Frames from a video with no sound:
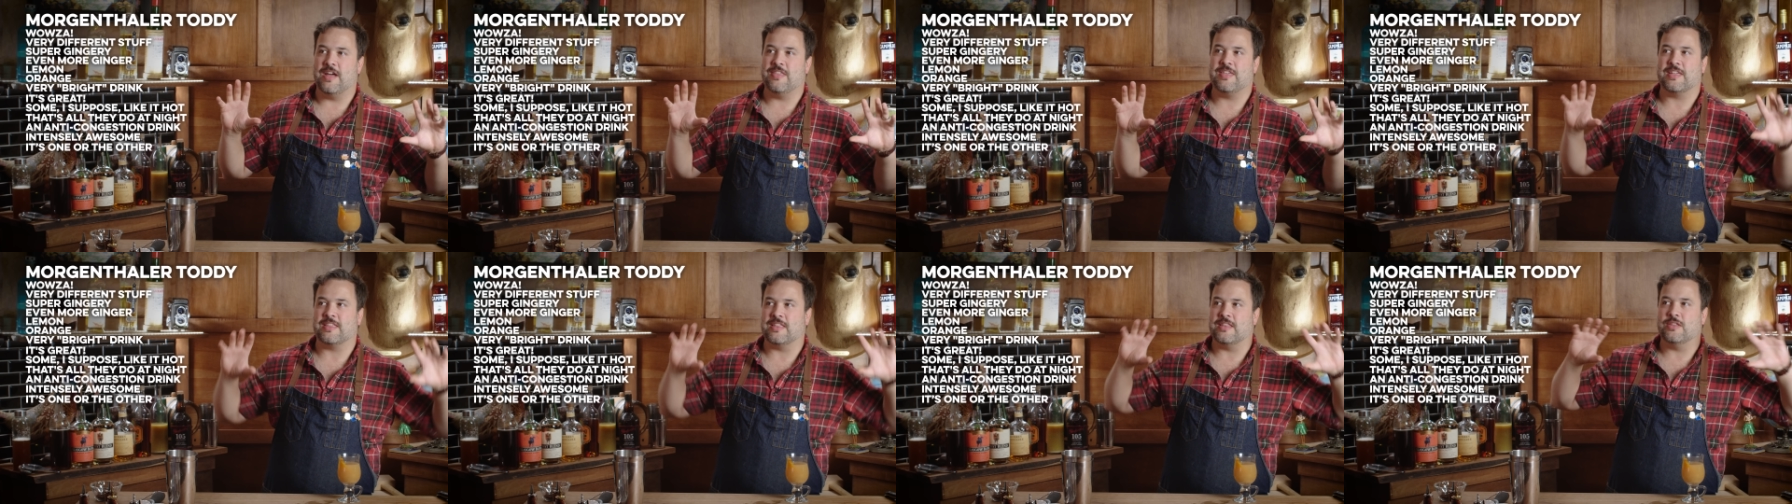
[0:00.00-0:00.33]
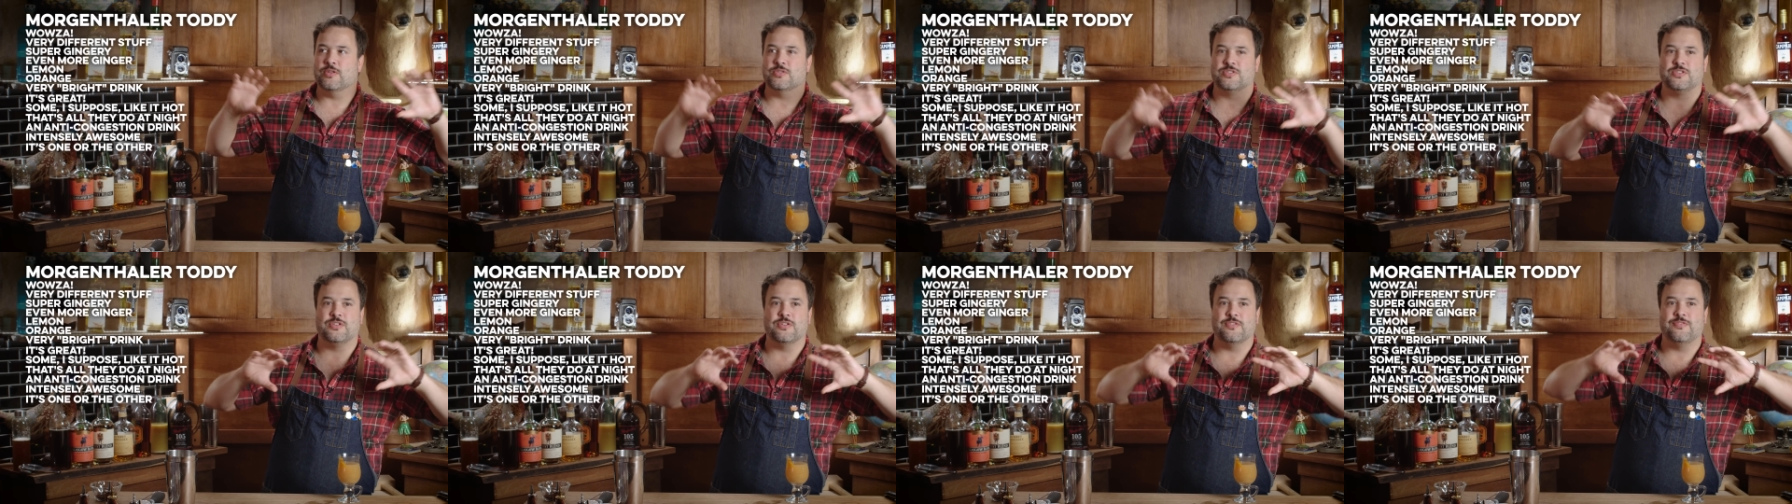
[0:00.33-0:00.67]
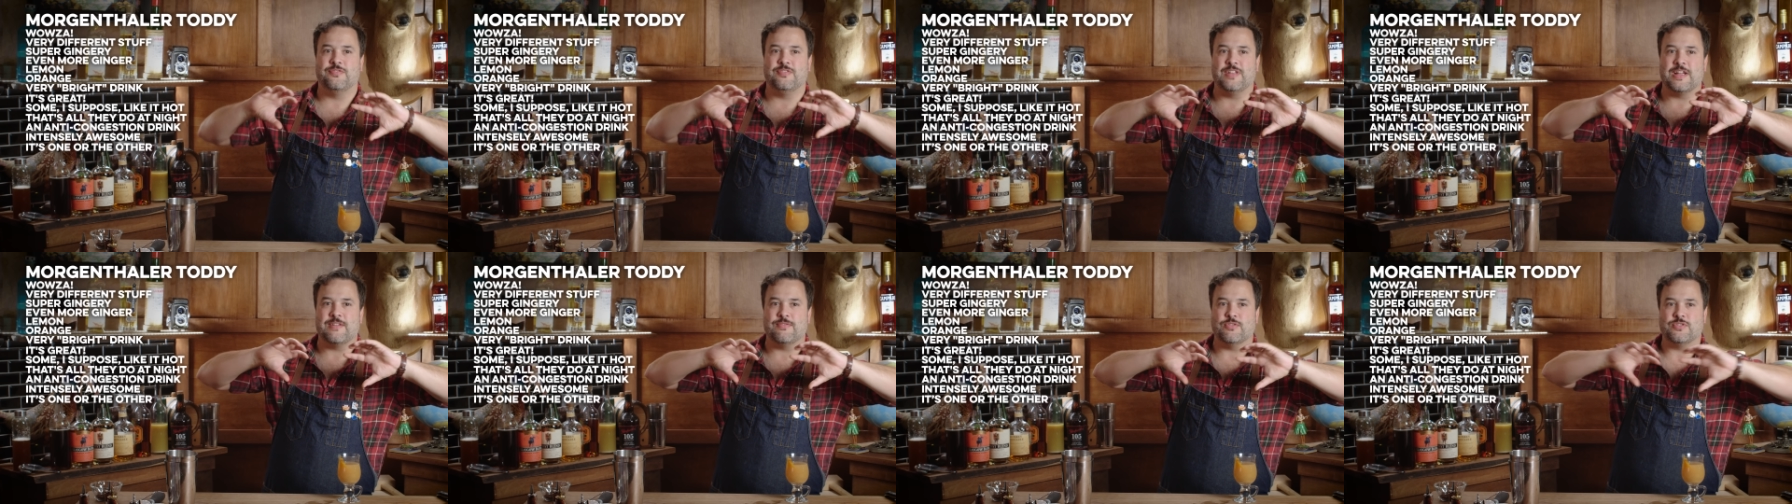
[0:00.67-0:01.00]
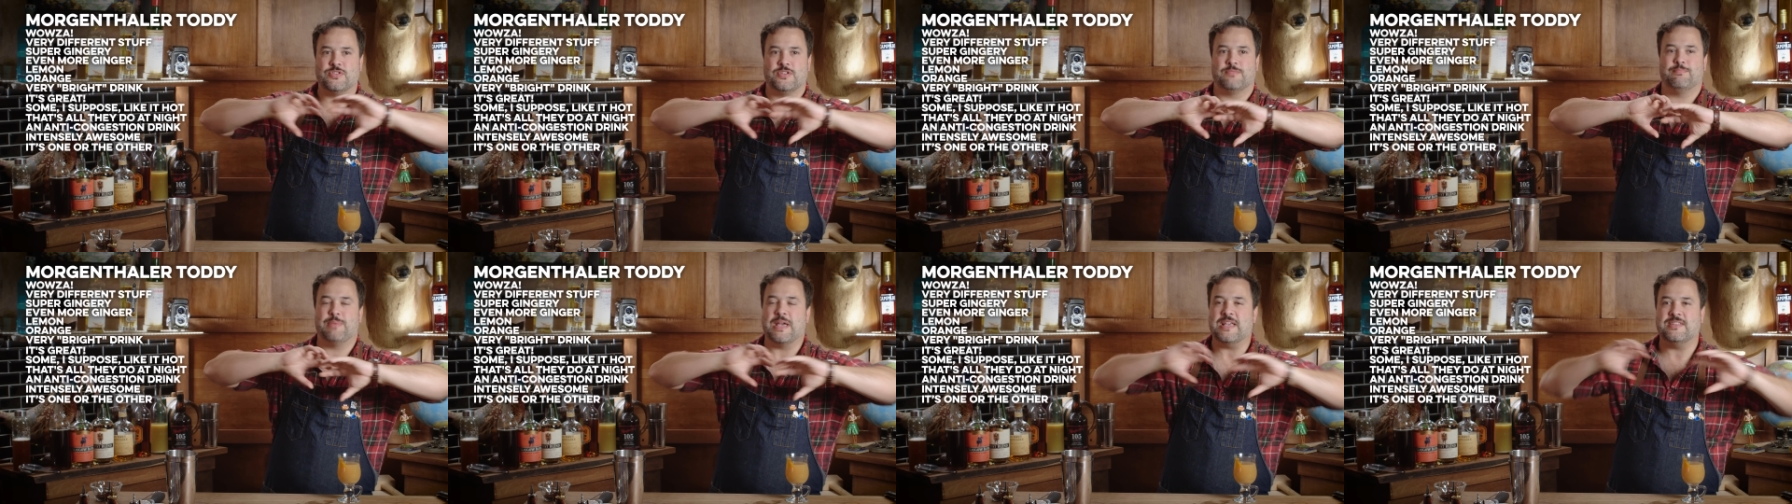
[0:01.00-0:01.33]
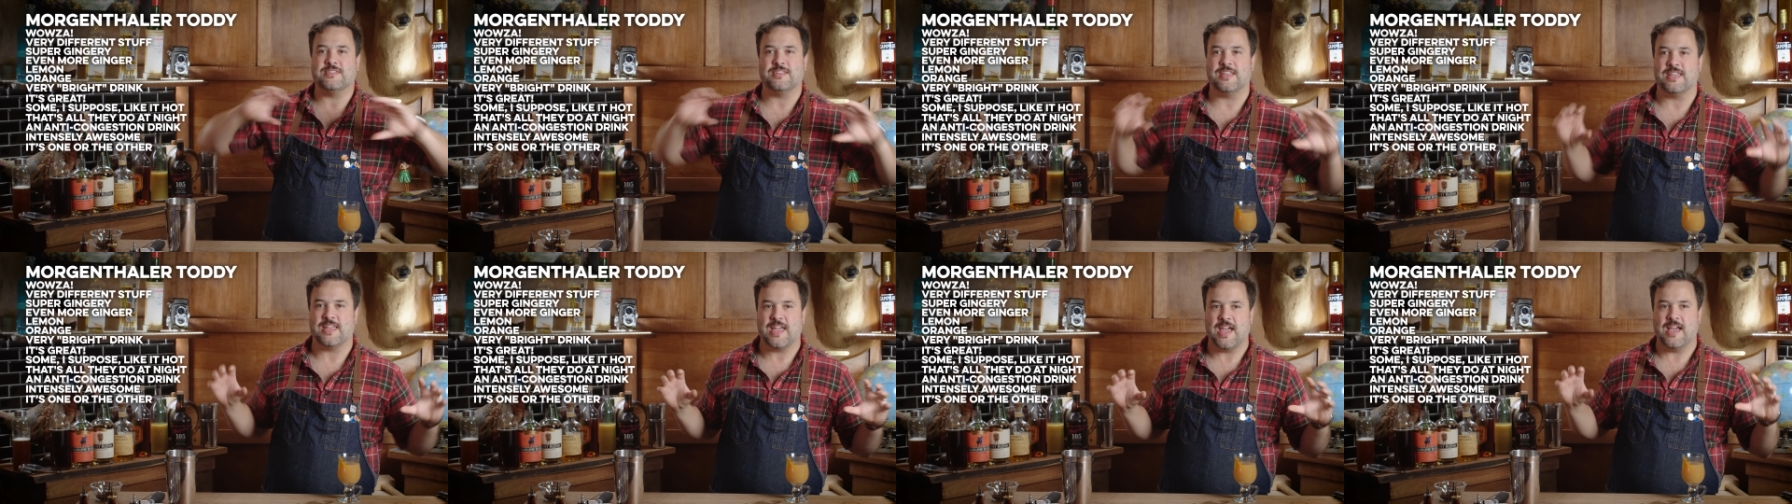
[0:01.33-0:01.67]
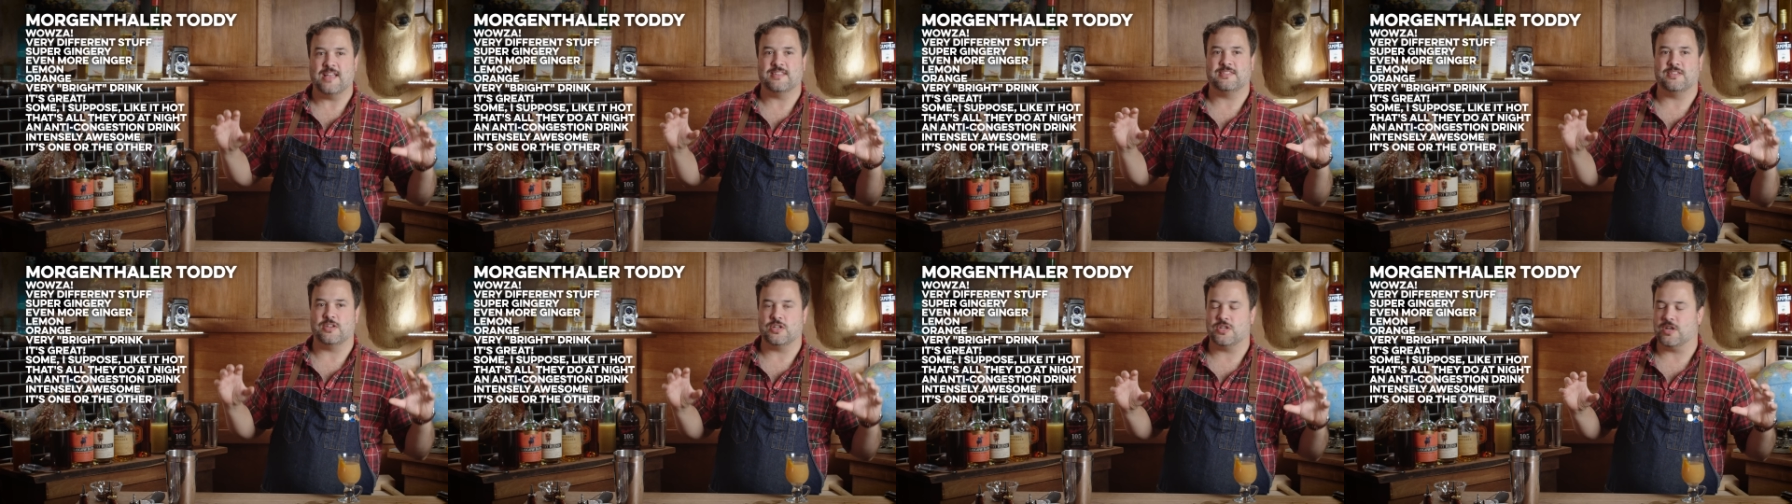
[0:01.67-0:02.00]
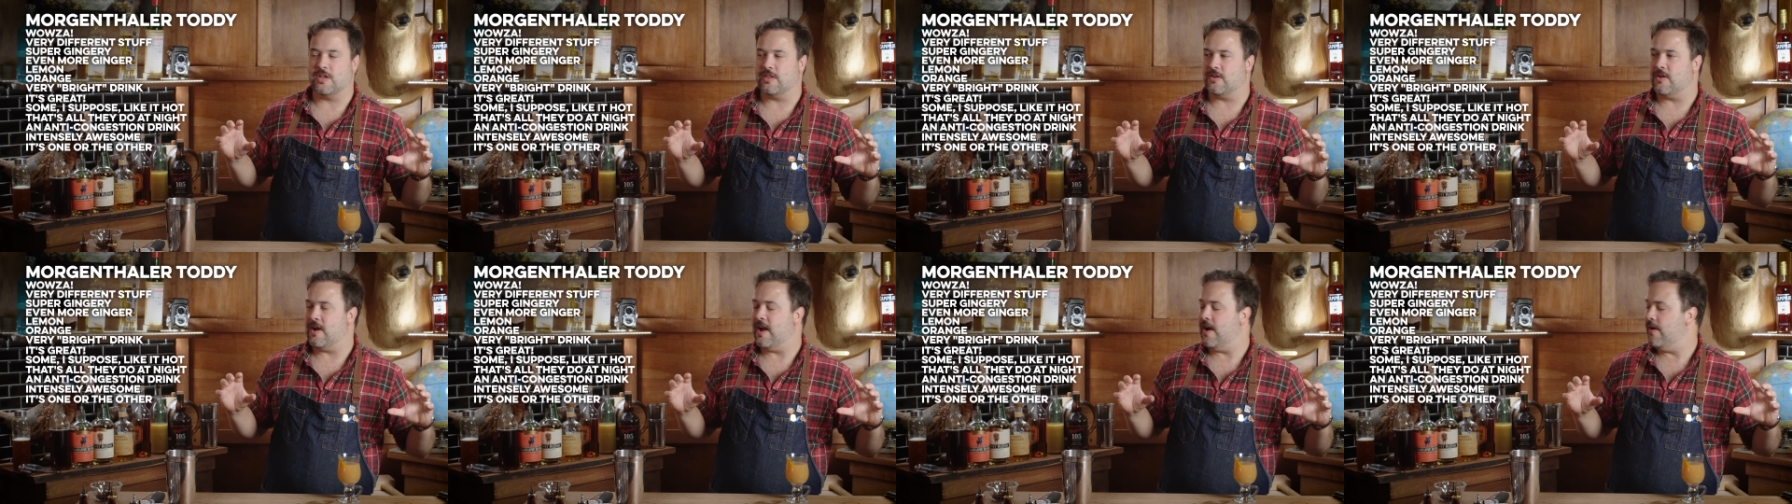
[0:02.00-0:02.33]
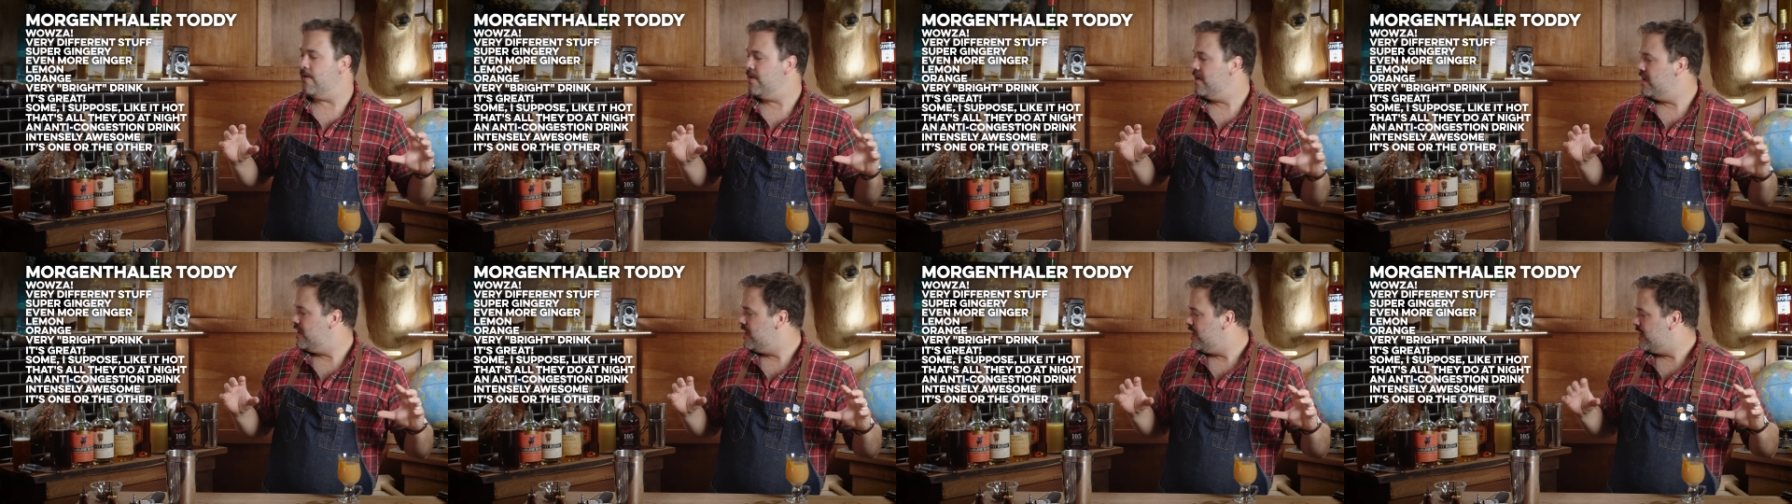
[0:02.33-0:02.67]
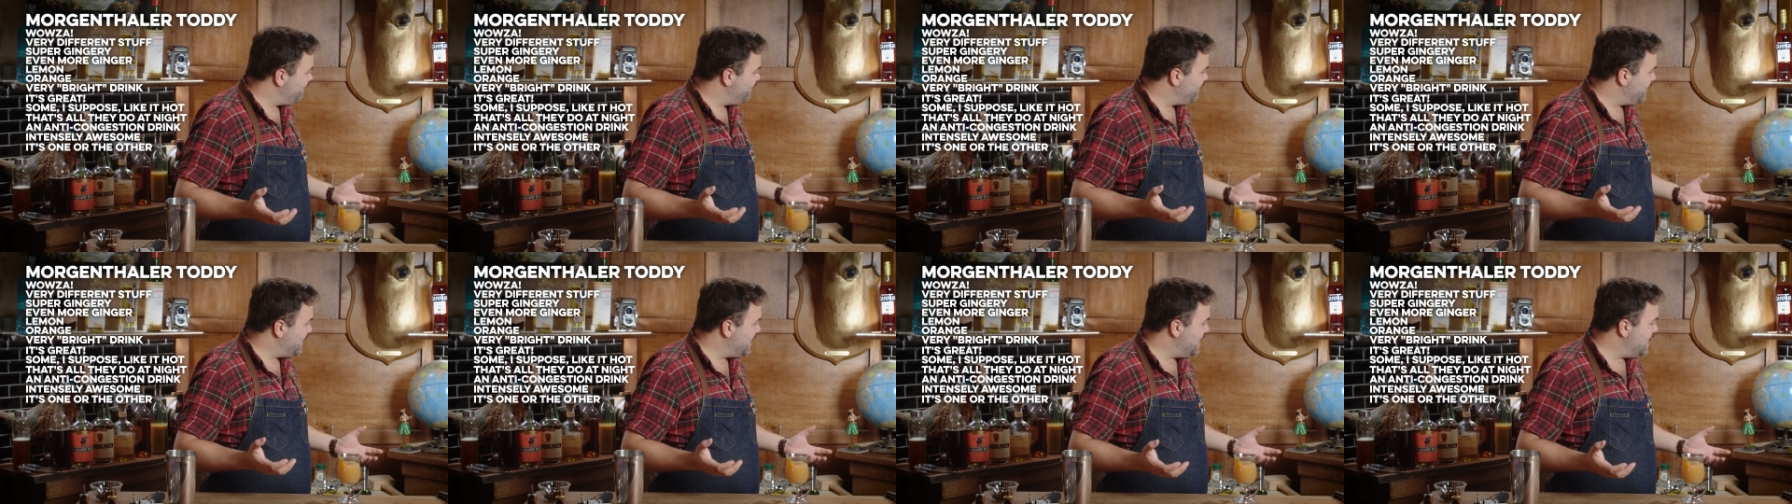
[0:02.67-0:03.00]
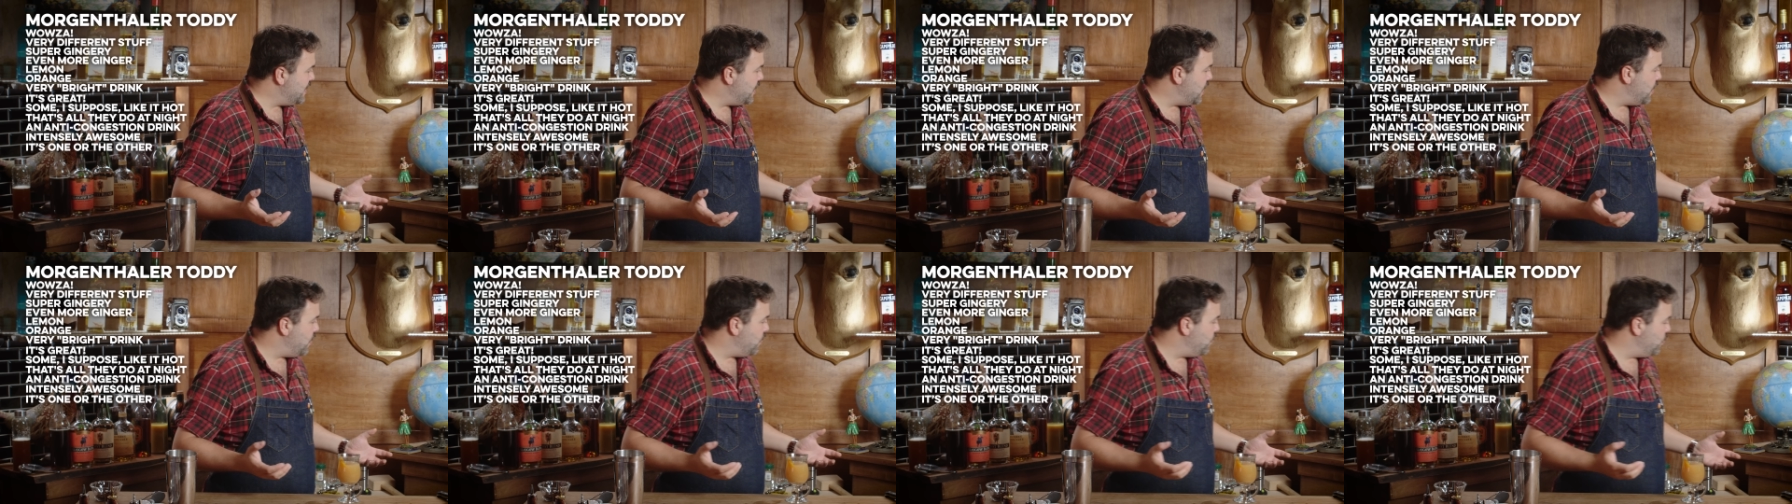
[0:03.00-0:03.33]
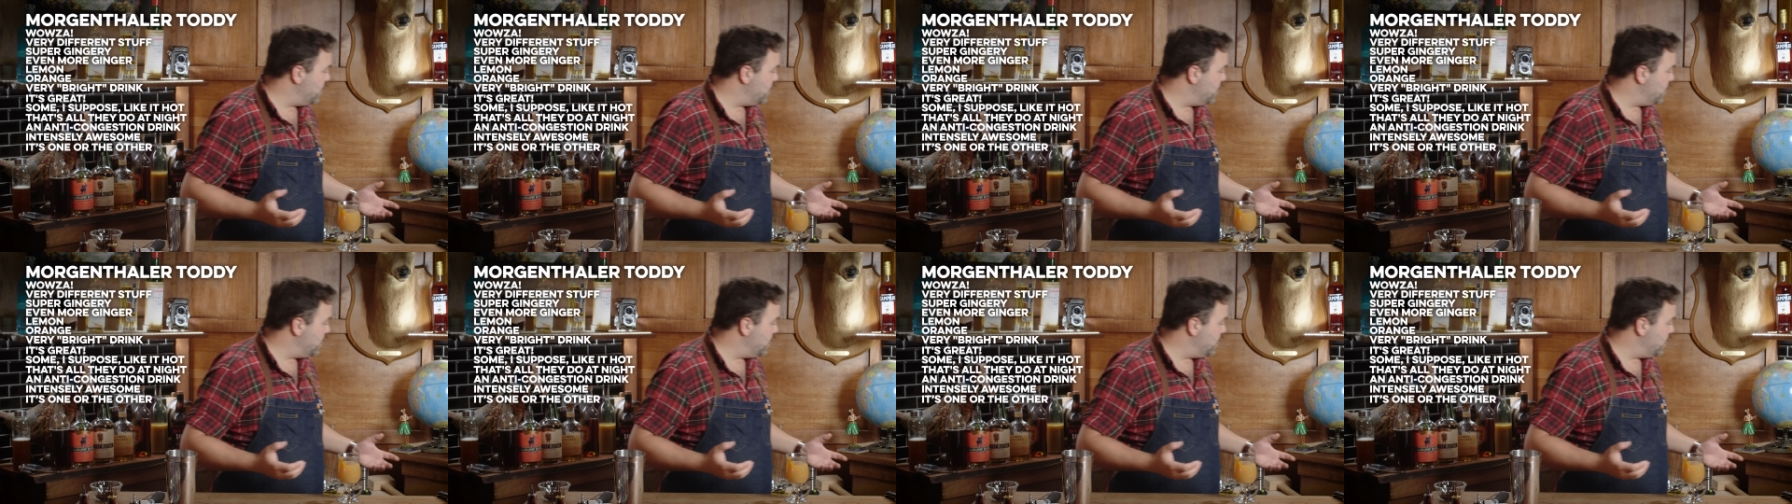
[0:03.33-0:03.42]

I think that those two flavors basically cancel each other out. You know,